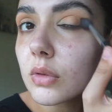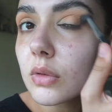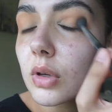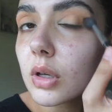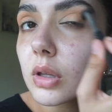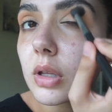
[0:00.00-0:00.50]

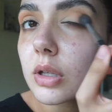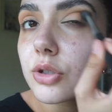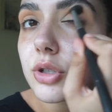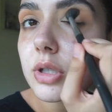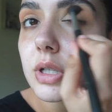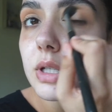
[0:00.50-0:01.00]
And then
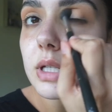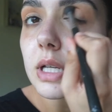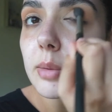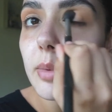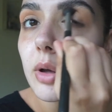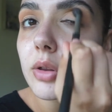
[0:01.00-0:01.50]
just the
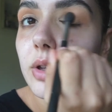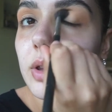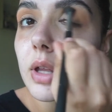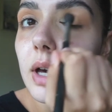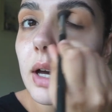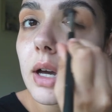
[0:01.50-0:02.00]
same on the
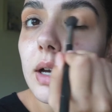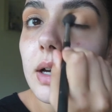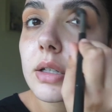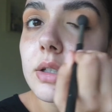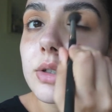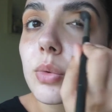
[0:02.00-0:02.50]
other eye.
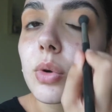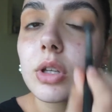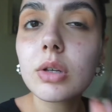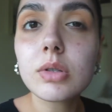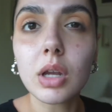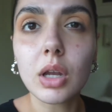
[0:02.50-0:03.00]
You don't want to
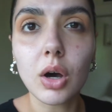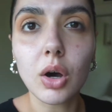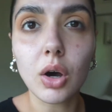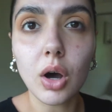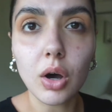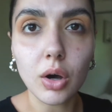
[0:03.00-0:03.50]
use a lot
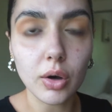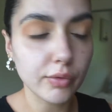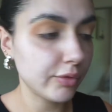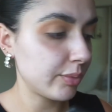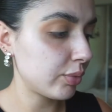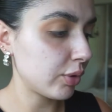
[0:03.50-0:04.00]

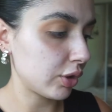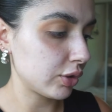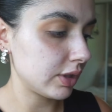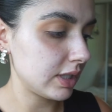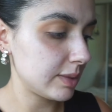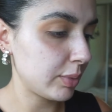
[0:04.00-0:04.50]
of product
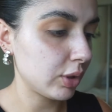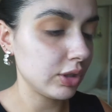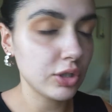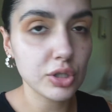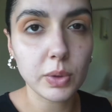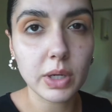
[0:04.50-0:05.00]
at this point, you
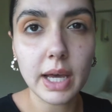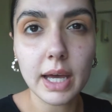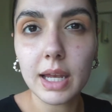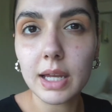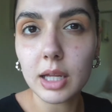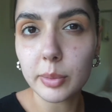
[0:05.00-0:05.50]
just want to get a
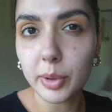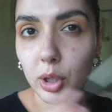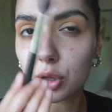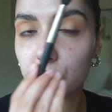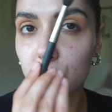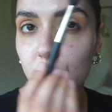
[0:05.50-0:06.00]
little bit
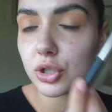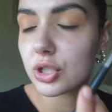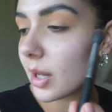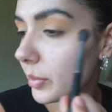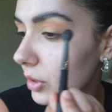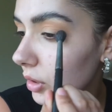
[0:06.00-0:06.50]
on the brush,
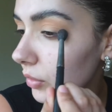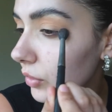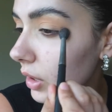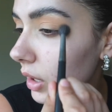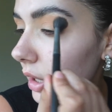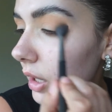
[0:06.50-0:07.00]
tap it off,
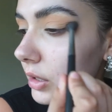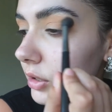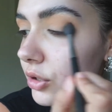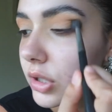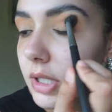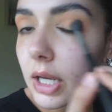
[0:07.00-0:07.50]
and you
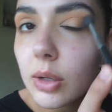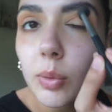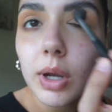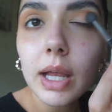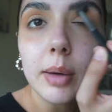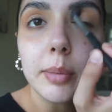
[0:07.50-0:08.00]
just kind of
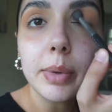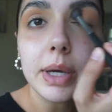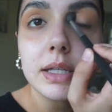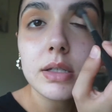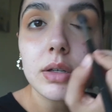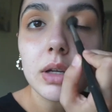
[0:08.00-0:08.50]
want like a
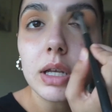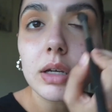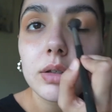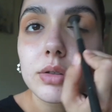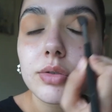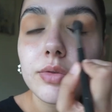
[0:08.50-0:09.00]
base
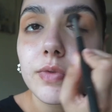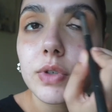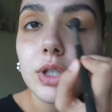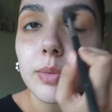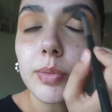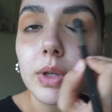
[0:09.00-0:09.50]
colour for
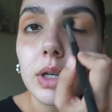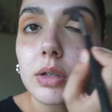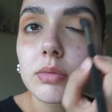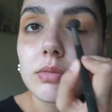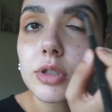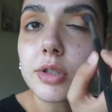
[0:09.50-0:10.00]
something
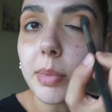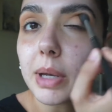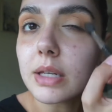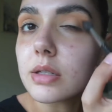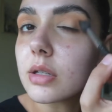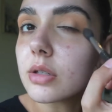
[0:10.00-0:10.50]
to
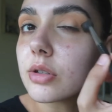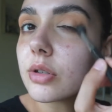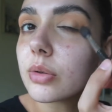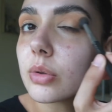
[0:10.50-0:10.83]
blend into.